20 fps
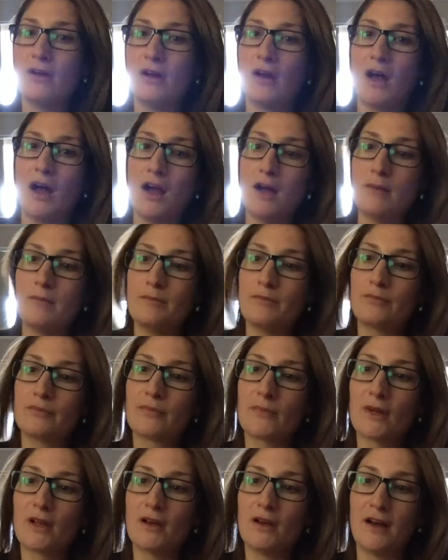
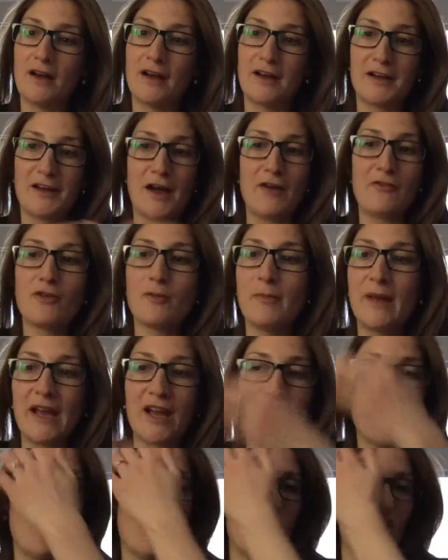a
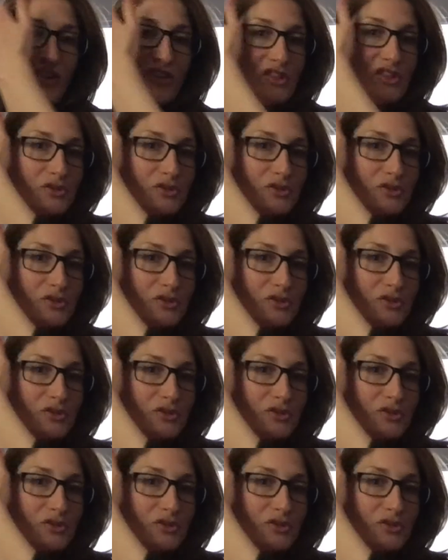government call to